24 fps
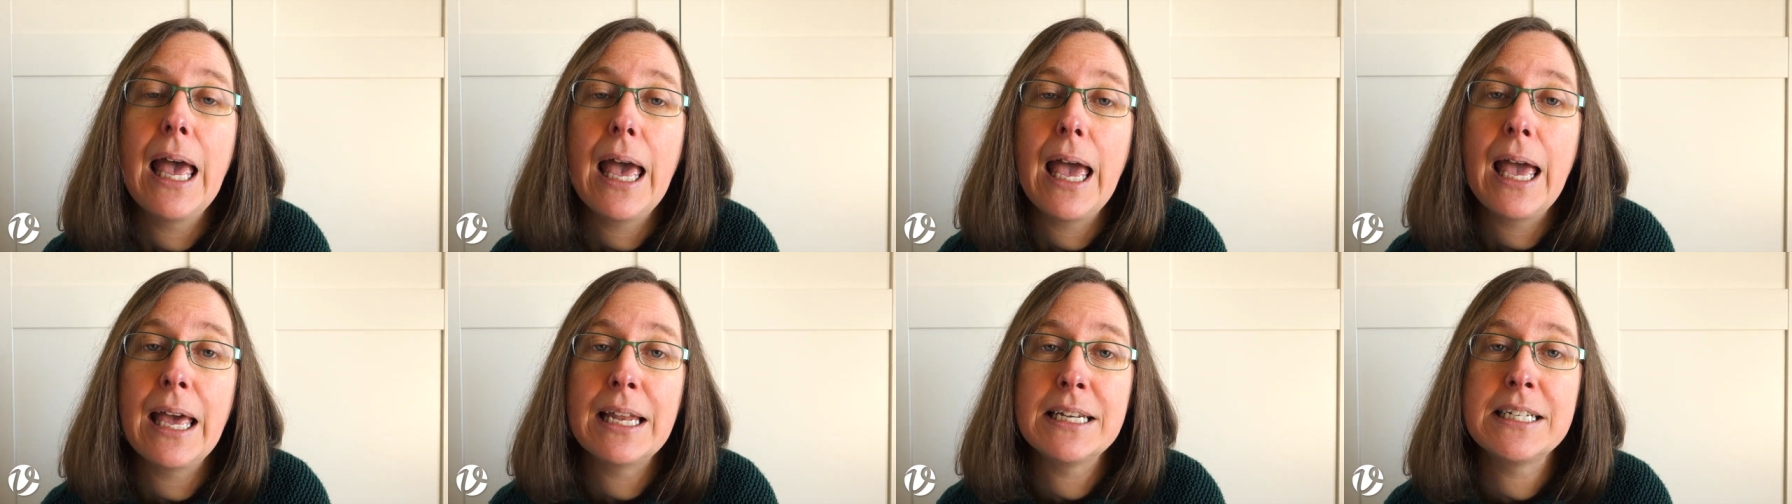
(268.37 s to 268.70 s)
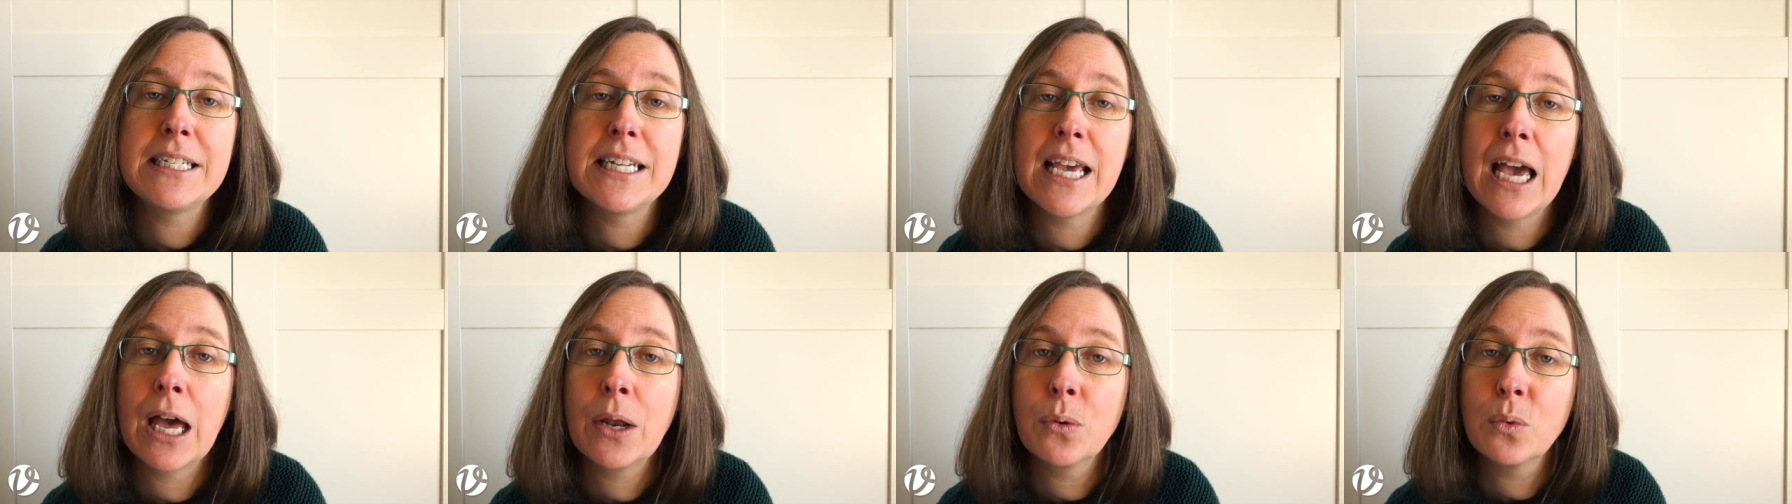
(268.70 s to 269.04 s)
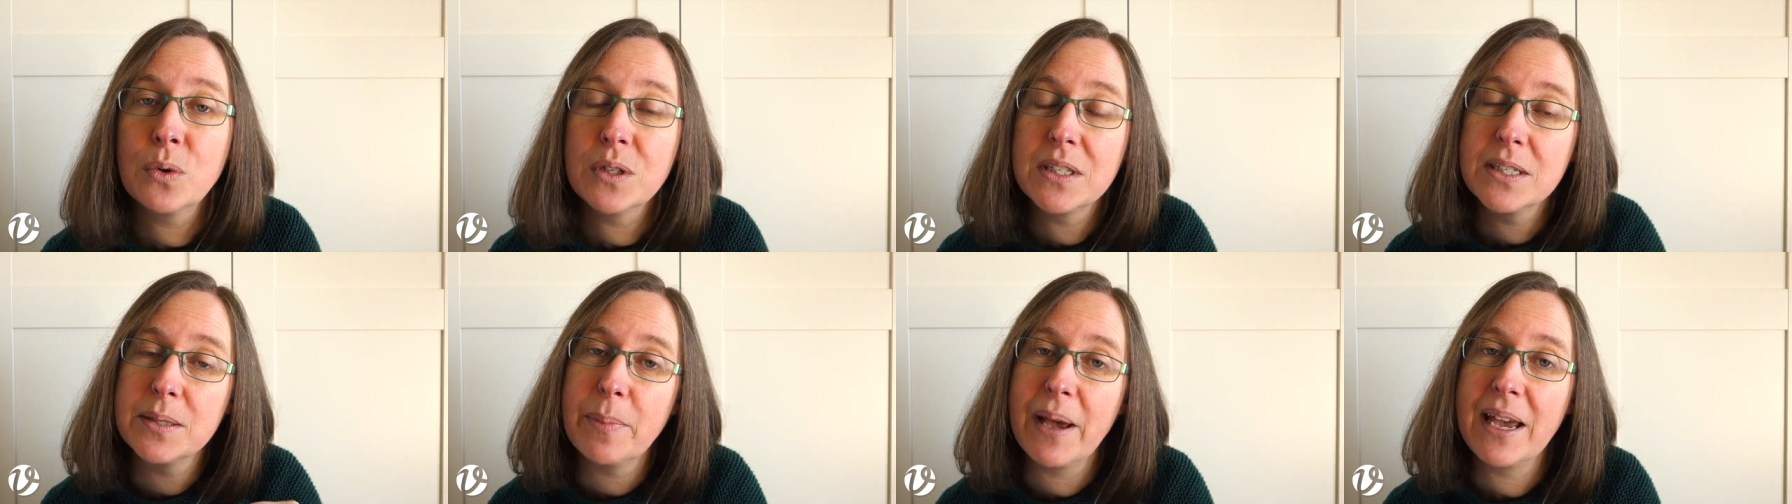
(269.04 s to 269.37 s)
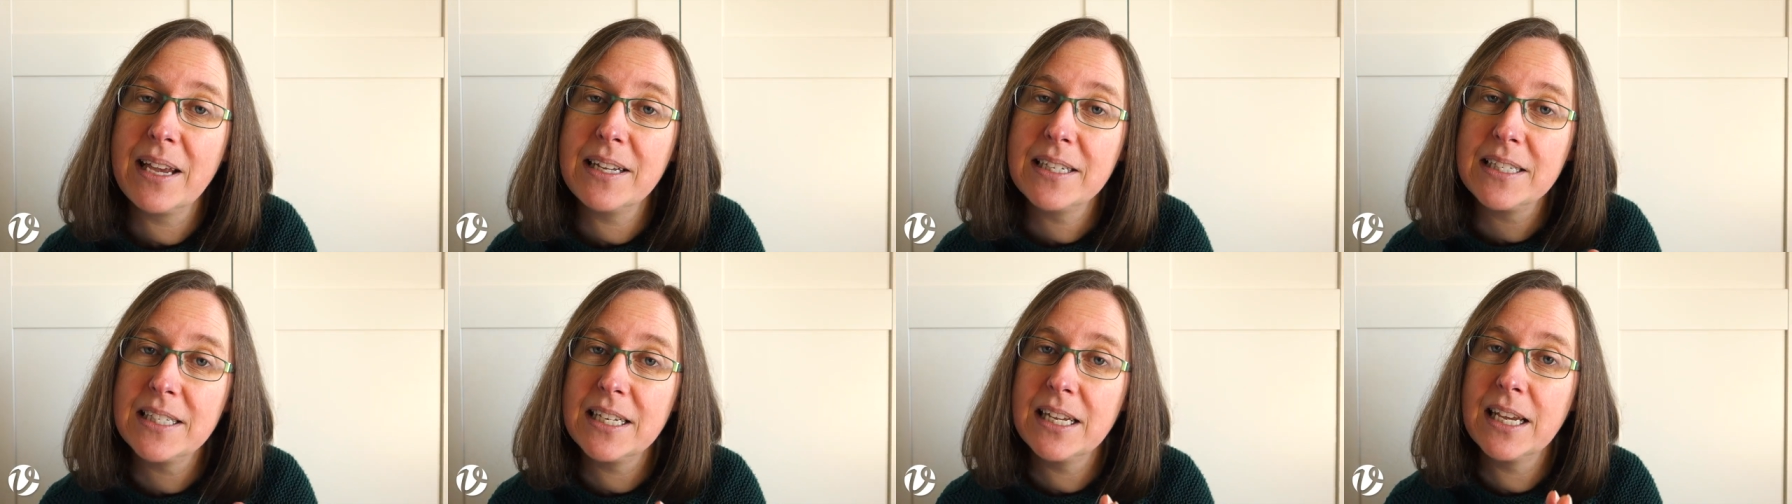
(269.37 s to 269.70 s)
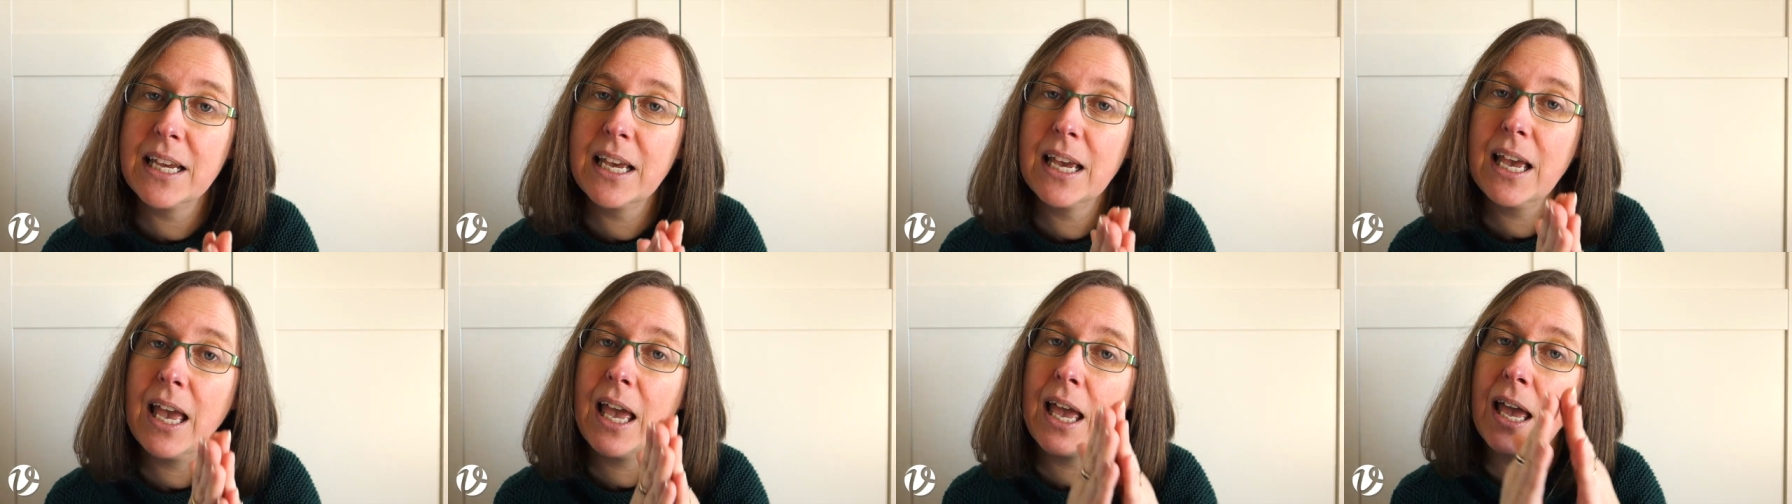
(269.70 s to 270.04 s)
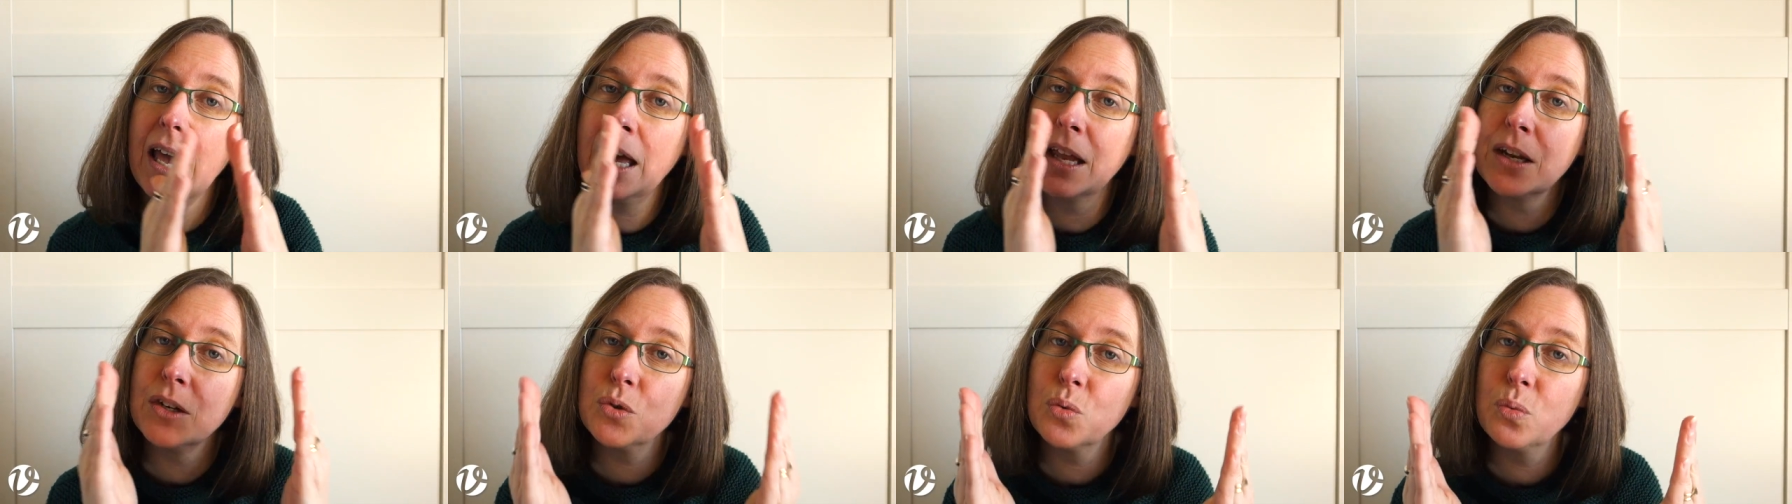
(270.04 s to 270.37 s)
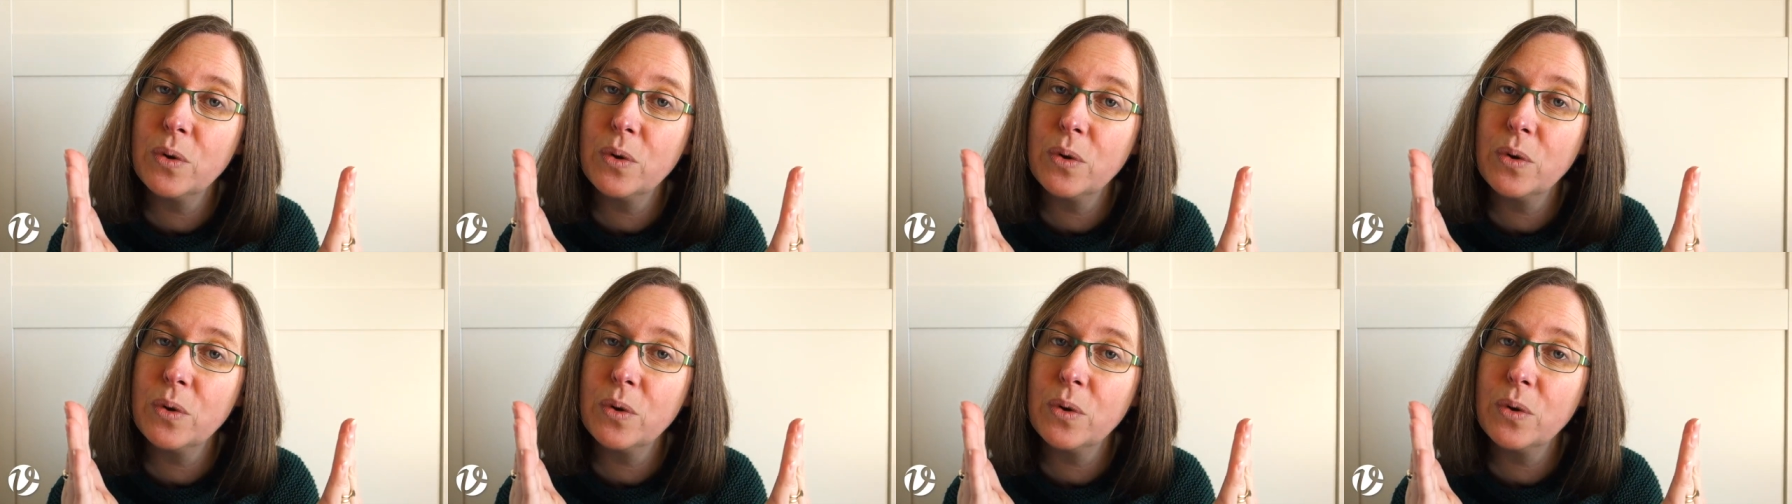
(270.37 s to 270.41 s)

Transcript: and downward spacing and